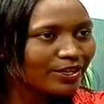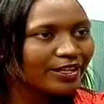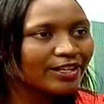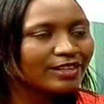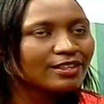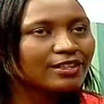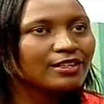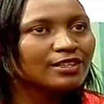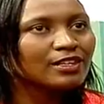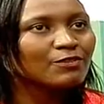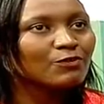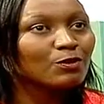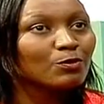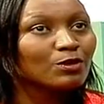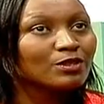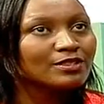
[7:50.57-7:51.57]
and I think in the
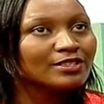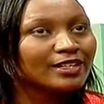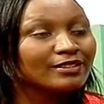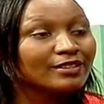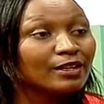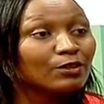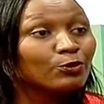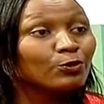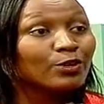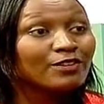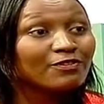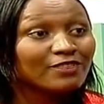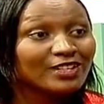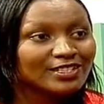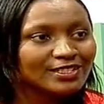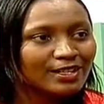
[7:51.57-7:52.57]
informal sector growing
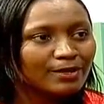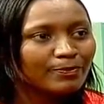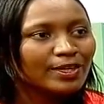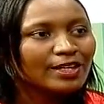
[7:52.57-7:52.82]
faster.